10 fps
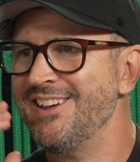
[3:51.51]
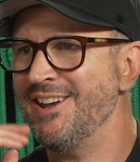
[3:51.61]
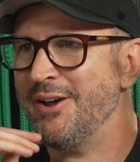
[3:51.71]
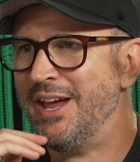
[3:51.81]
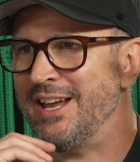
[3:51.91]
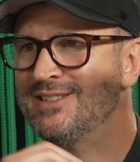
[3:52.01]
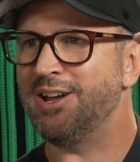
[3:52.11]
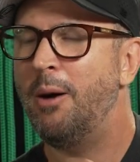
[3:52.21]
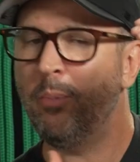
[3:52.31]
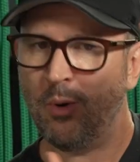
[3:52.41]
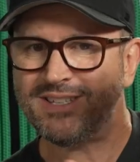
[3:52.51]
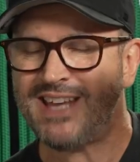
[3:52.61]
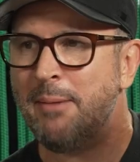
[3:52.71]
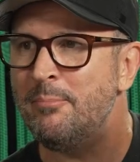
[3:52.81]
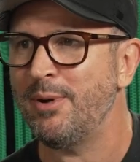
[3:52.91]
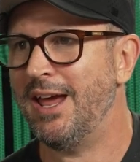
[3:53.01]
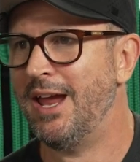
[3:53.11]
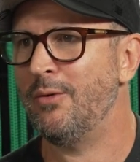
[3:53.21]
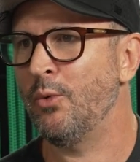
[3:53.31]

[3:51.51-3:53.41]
you know, example, a template